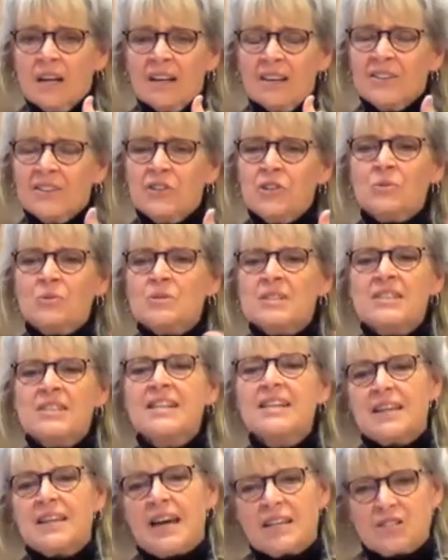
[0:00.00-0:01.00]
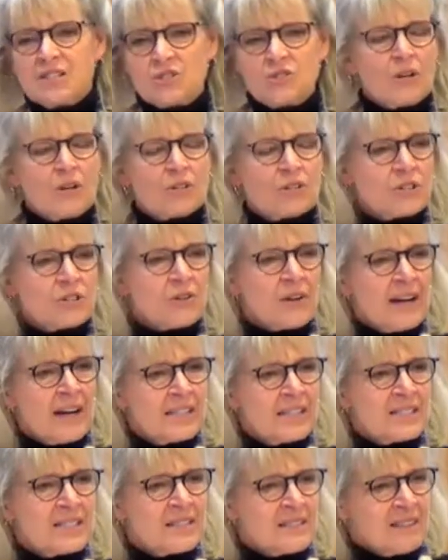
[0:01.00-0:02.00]
You don't see that structure
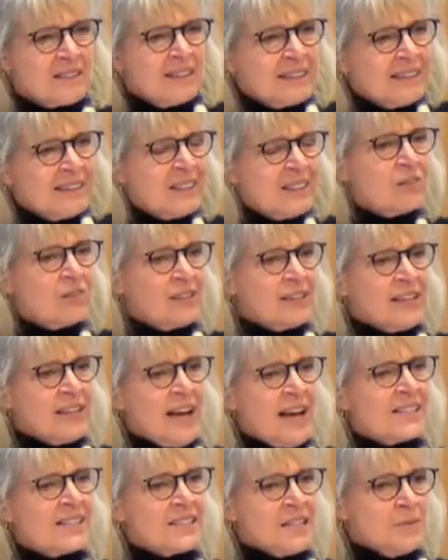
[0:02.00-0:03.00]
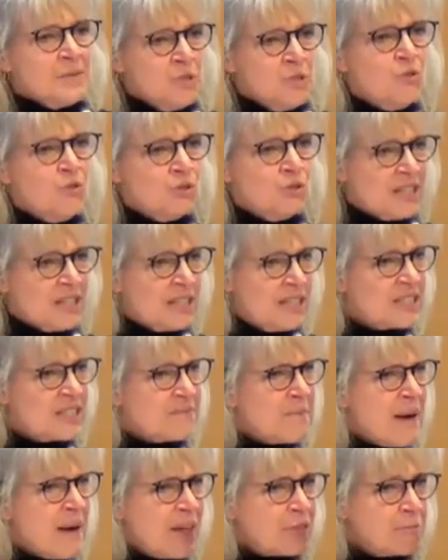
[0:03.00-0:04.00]
as clearly as in music.
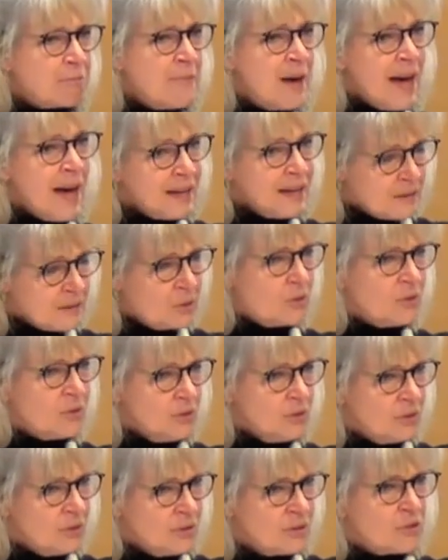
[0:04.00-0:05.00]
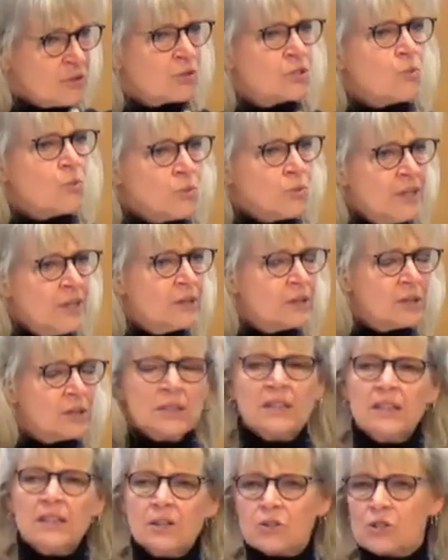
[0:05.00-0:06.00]
It's mathematical. There's a real
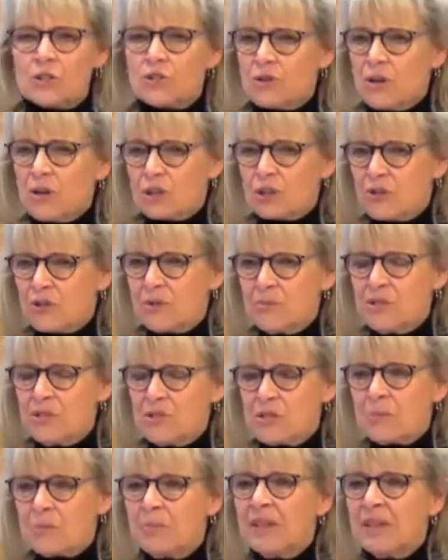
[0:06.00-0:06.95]
clear structure in music,